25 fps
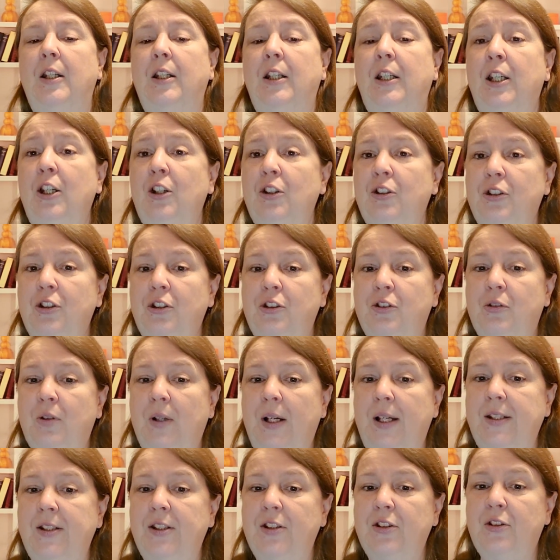Kirsha
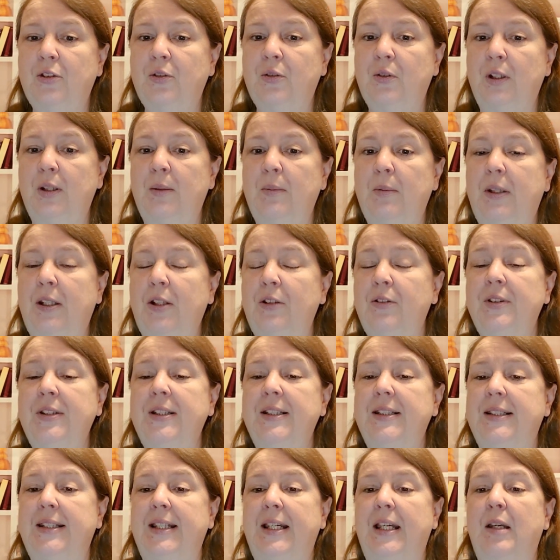tried to scream
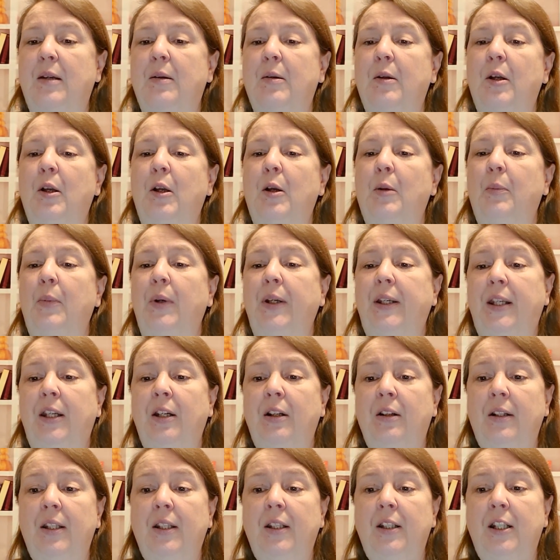Kilty's name, but
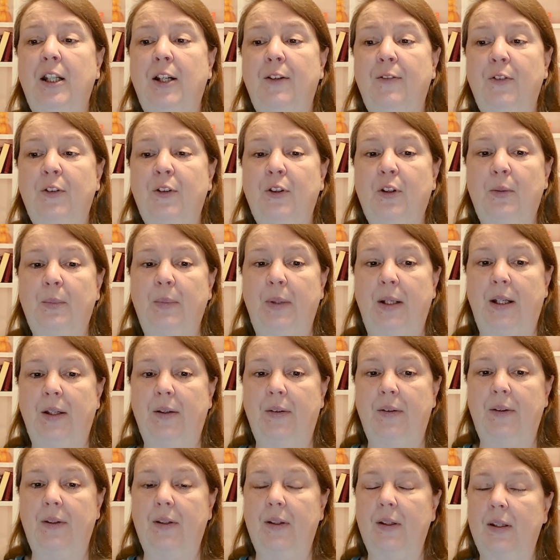Kirian covered her
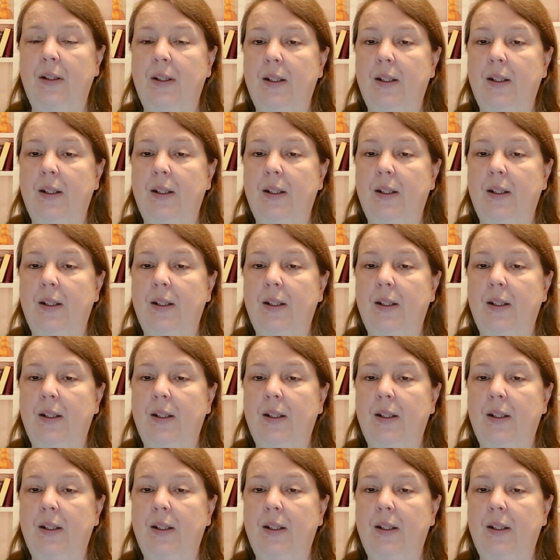mouth.